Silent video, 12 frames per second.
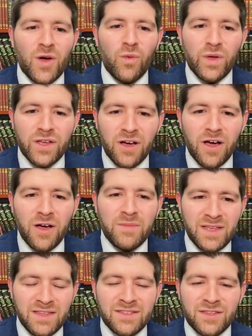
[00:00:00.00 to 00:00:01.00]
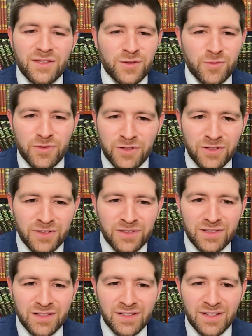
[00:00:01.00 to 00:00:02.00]
We come into this world
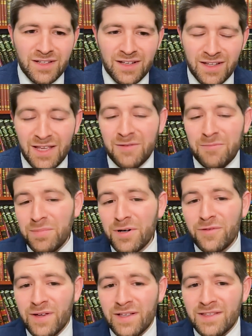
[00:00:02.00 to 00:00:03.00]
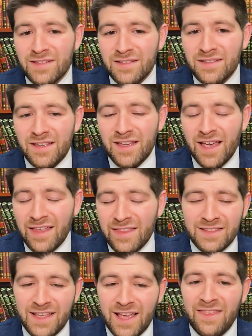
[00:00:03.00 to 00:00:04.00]
imperfect, and
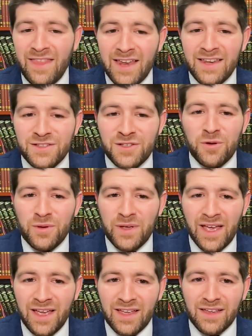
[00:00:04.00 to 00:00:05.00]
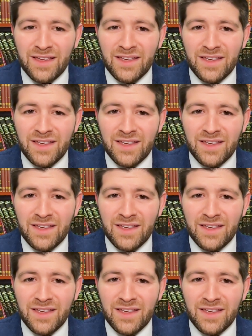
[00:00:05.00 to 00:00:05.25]
that is okay.